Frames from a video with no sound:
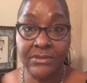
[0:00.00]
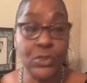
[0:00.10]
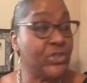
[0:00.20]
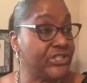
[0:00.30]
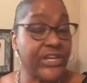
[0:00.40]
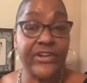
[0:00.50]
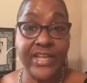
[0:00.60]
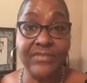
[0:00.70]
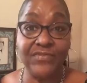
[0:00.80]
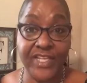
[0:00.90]
You can turn
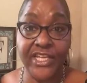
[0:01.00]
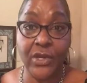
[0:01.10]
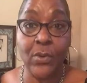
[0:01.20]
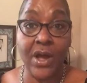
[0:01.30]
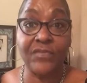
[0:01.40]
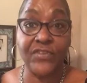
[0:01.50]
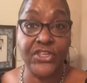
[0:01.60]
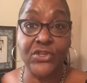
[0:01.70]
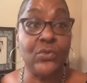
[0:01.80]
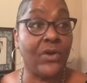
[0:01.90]
that video off
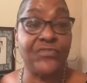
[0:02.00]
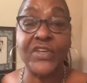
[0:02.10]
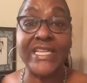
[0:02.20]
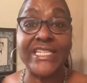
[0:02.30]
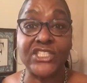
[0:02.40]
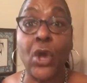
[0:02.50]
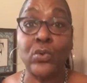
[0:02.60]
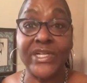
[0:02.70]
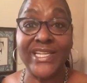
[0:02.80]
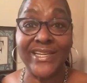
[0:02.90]
and you are feeling
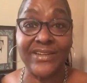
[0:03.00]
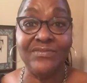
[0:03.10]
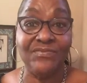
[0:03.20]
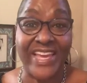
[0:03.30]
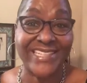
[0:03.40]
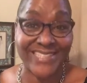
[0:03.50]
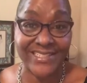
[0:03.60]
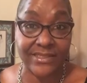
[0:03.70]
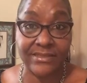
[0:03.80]
totally convicted.